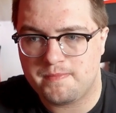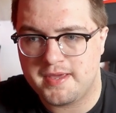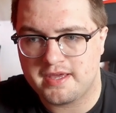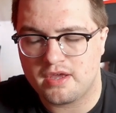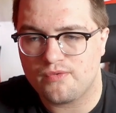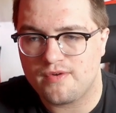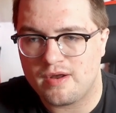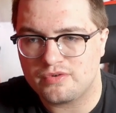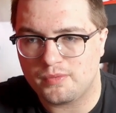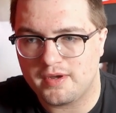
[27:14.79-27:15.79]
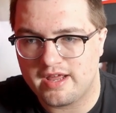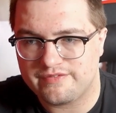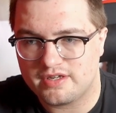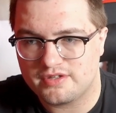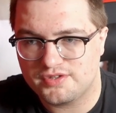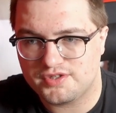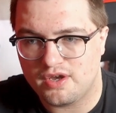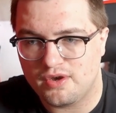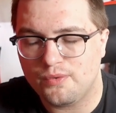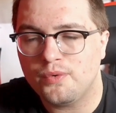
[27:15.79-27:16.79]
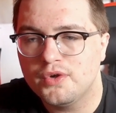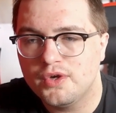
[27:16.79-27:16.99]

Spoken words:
peeking around or whatever. So,